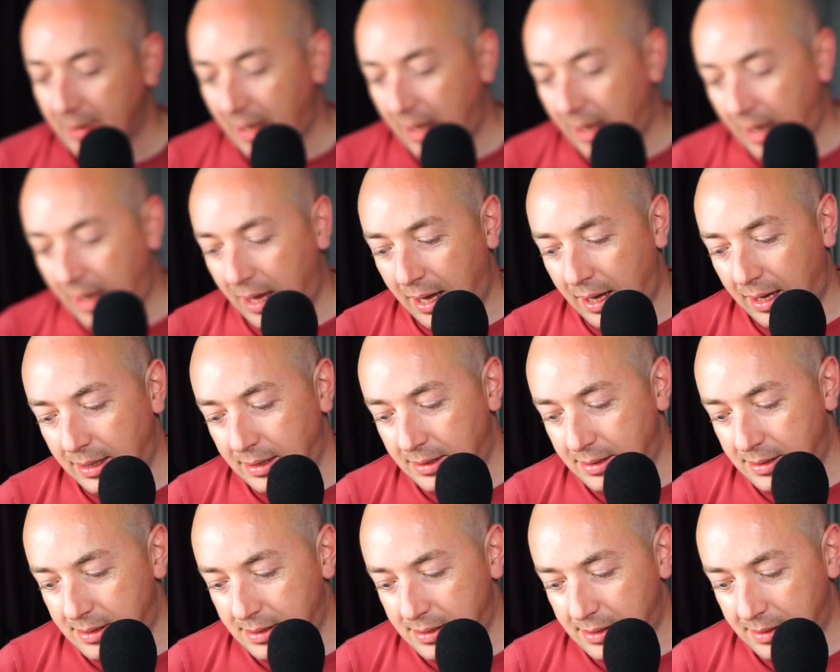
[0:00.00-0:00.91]

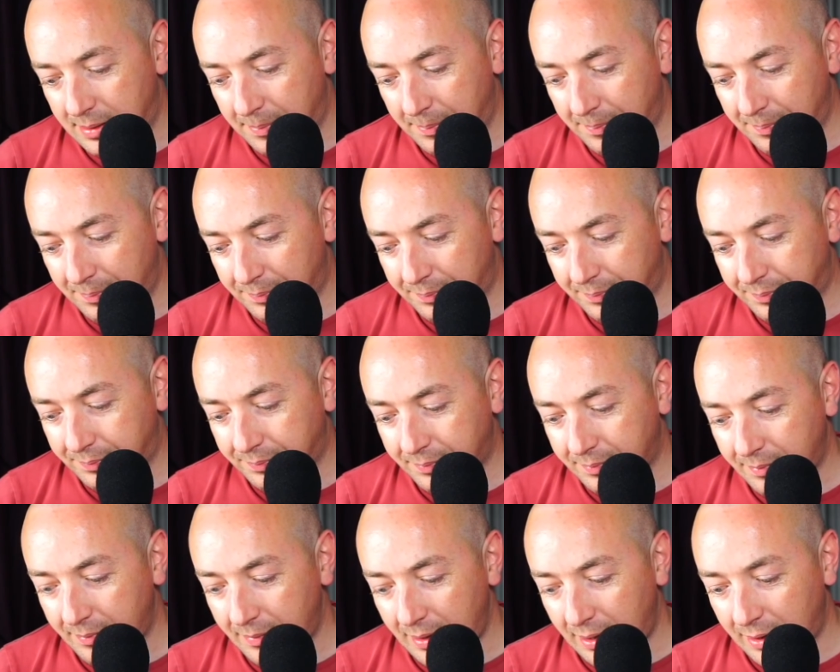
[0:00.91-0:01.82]
And
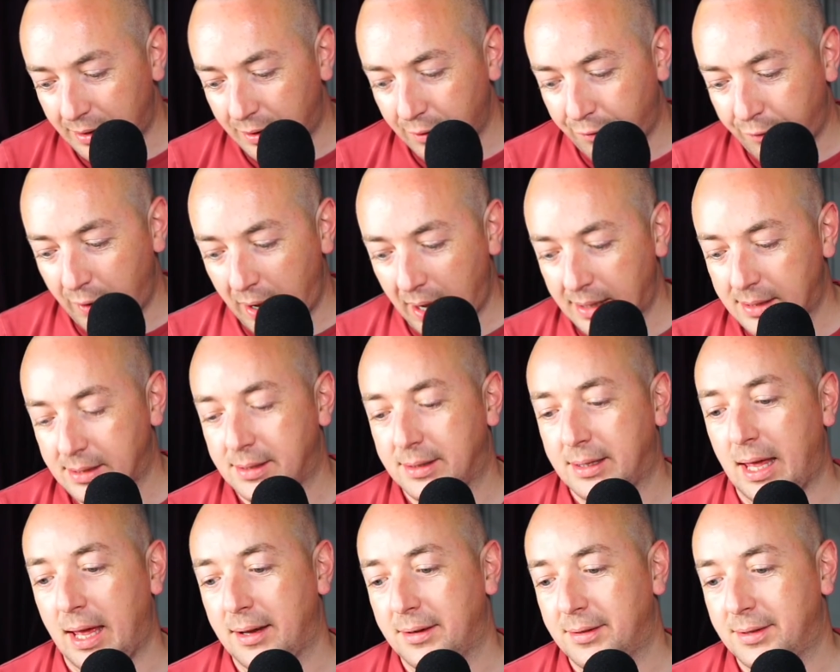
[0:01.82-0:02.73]
the fact
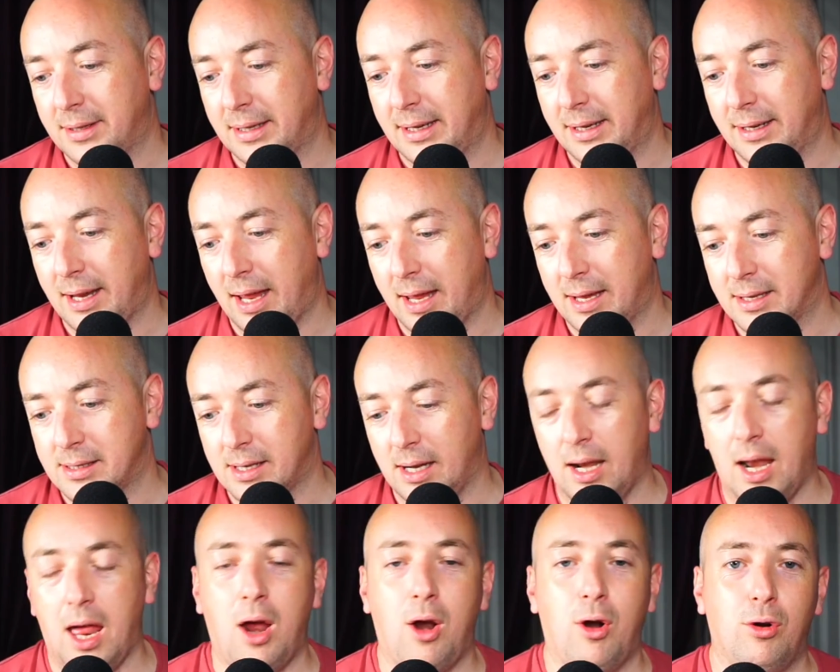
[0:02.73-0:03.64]
that it has a
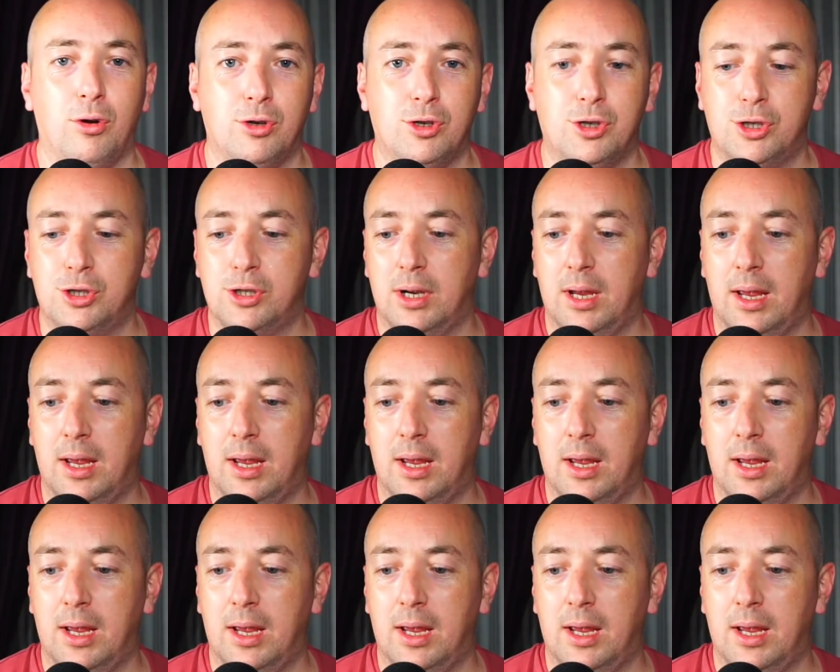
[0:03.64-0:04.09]
large